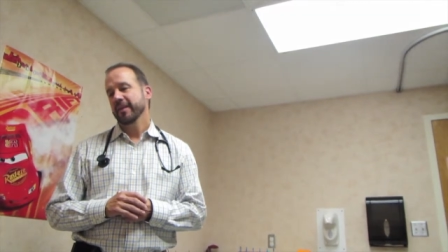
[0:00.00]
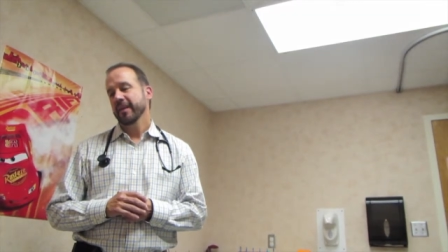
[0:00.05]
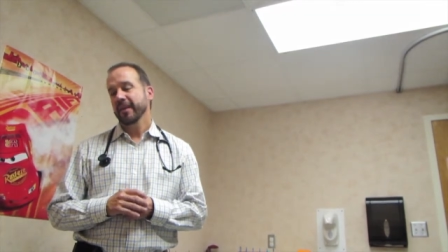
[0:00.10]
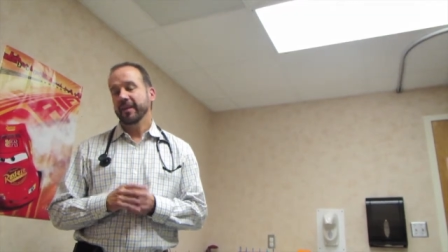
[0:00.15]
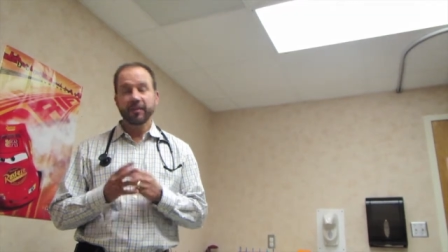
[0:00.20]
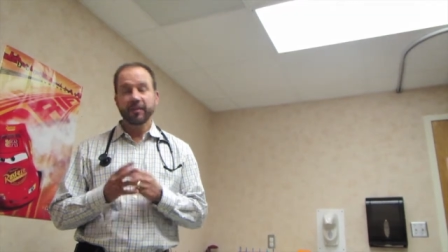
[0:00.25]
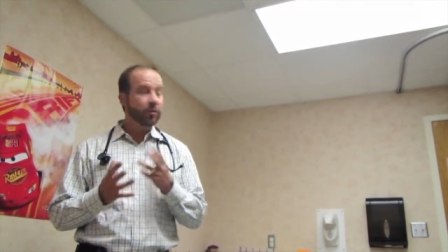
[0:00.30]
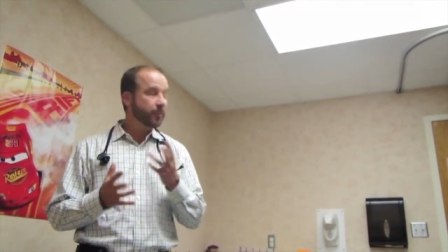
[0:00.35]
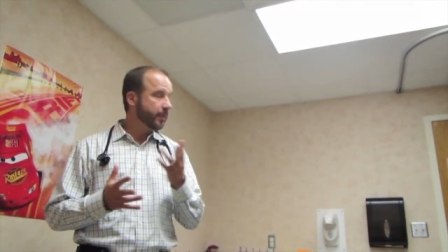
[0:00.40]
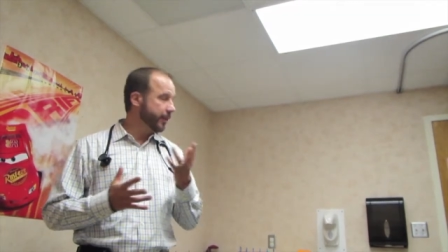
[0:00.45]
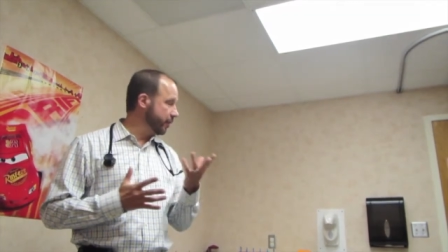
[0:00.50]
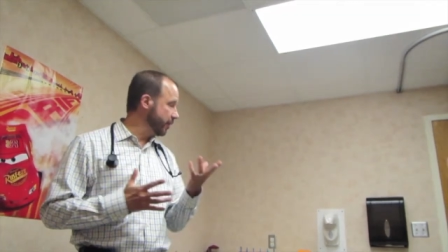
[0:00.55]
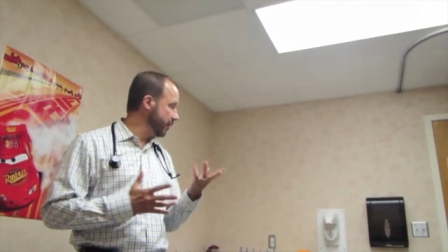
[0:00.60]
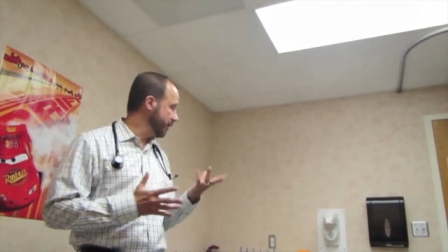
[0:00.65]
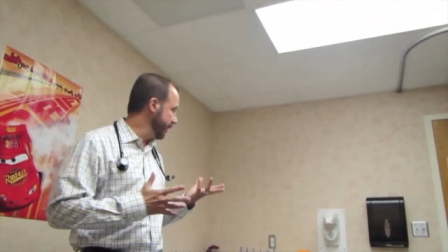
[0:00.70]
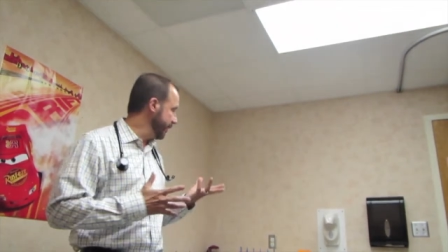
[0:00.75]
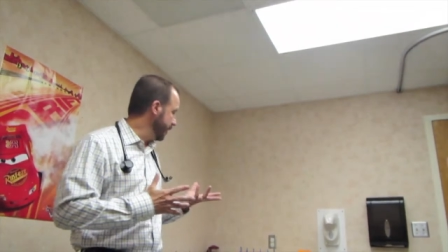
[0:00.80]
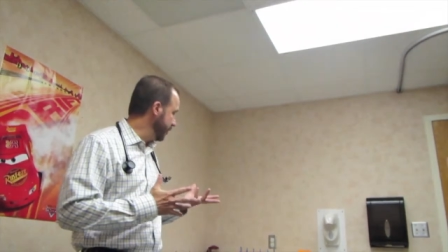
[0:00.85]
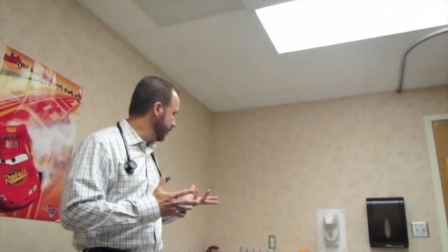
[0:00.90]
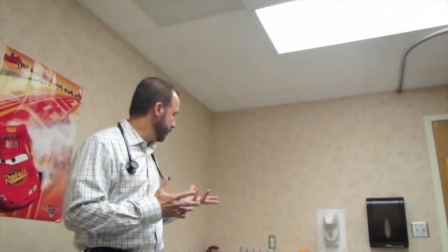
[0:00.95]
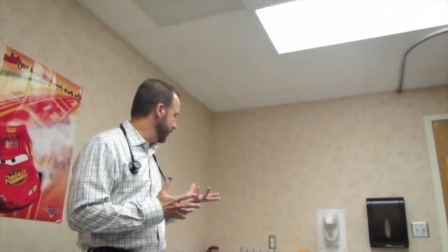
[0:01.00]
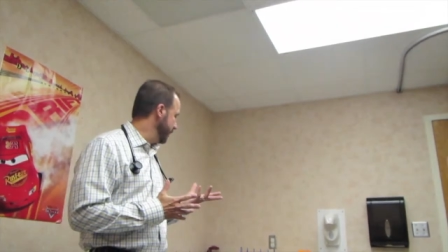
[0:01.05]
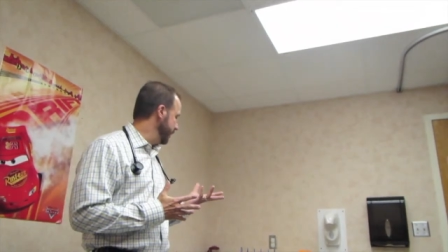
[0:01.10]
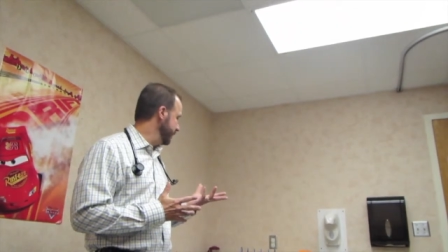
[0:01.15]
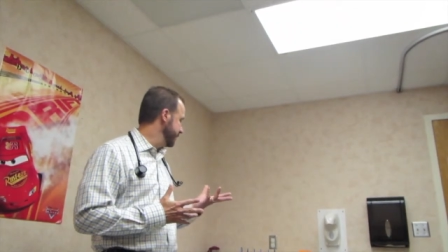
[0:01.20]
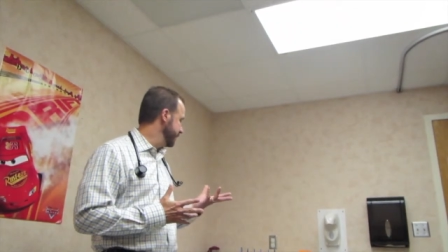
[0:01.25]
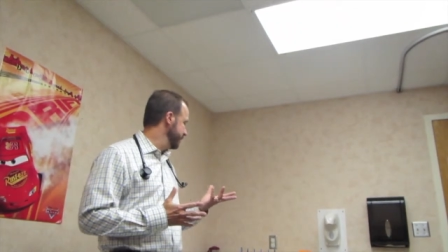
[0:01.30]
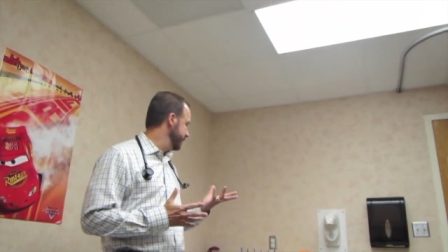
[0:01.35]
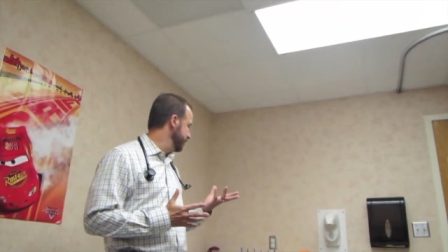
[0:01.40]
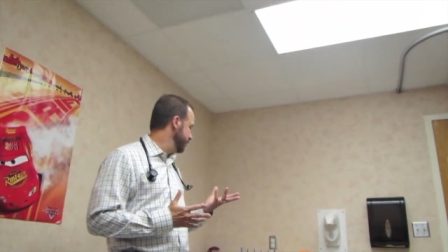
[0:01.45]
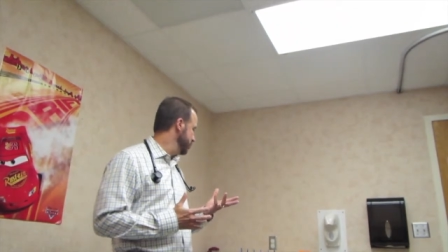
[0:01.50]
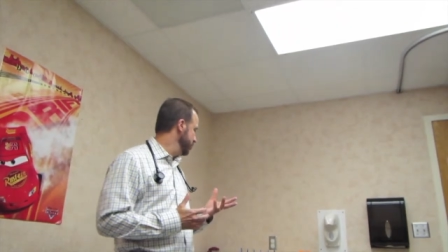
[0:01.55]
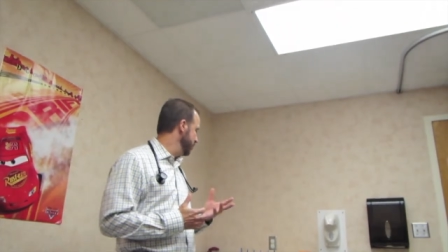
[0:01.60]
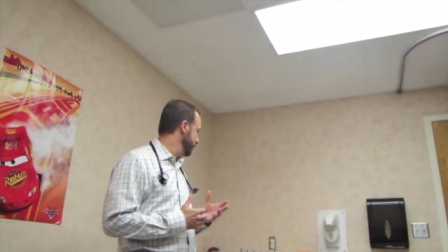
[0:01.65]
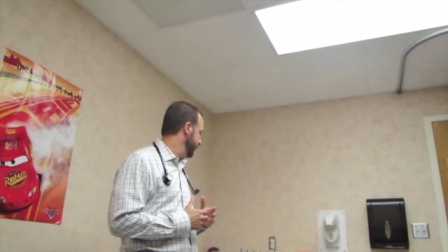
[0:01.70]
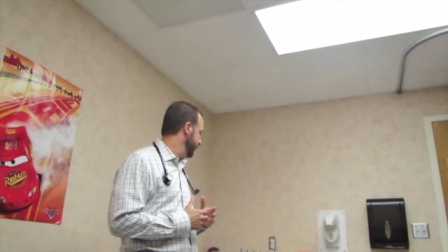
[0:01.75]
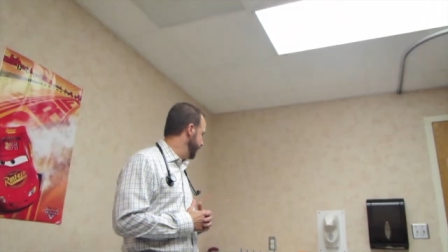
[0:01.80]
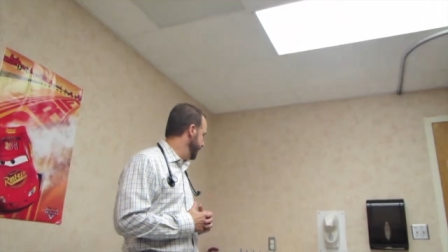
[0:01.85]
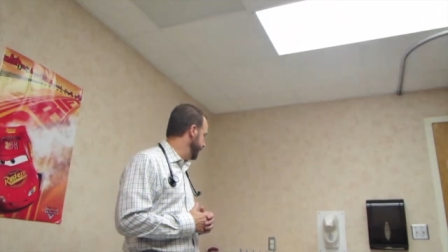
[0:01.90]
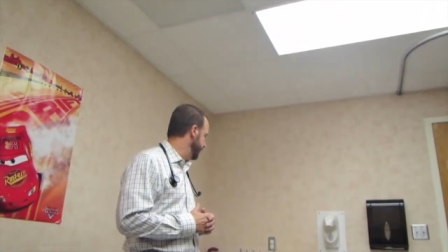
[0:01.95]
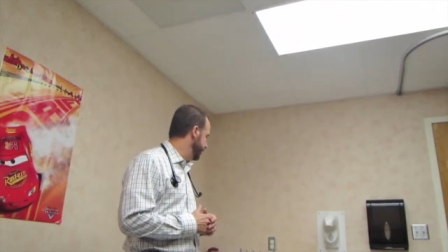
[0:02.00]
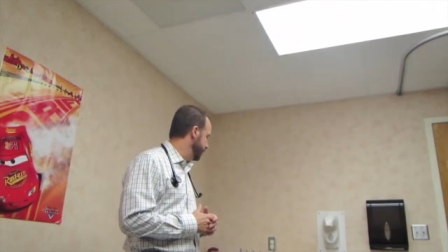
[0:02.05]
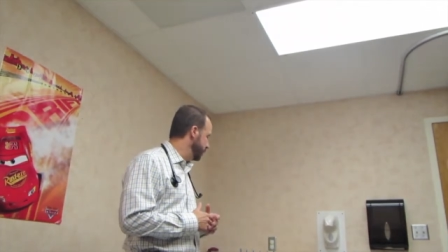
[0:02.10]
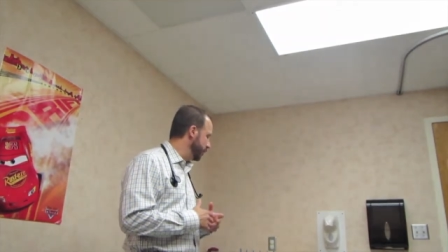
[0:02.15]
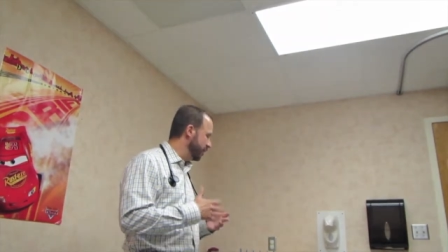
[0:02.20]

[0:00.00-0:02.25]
And a little bit on the other medicines too if we need to.